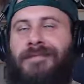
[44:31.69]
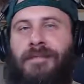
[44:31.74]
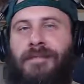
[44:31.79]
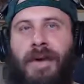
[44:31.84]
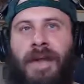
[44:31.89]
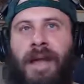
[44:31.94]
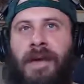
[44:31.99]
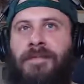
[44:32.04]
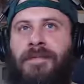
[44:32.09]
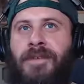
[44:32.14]

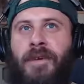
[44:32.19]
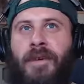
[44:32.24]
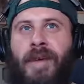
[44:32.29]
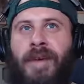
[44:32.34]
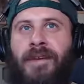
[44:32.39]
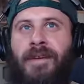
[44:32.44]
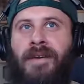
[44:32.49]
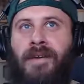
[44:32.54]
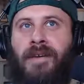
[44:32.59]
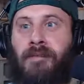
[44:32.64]
But I've
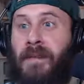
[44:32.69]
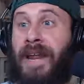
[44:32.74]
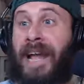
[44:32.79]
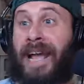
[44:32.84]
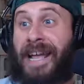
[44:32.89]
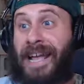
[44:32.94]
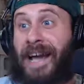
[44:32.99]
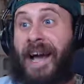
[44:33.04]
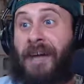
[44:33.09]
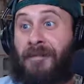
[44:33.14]

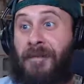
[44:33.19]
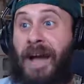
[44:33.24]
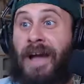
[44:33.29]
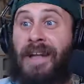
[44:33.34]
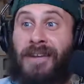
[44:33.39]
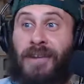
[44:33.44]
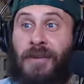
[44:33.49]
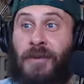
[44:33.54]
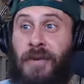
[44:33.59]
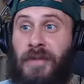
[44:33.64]

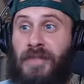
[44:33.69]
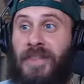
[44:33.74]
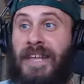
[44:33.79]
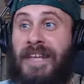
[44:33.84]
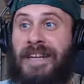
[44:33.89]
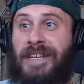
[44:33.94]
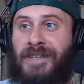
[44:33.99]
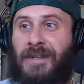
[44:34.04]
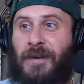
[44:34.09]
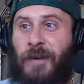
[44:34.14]
gotten to do
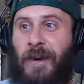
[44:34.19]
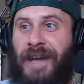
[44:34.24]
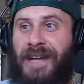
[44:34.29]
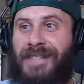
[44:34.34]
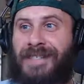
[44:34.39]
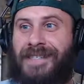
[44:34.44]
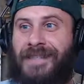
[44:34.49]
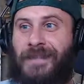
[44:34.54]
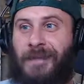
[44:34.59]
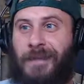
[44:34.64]
Athena's
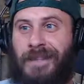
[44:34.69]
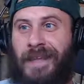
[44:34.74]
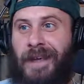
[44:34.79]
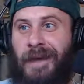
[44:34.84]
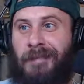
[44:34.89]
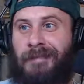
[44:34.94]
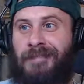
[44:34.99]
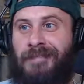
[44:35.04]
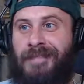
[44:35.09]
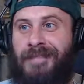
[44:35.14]
quests with
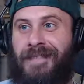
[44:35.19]
them.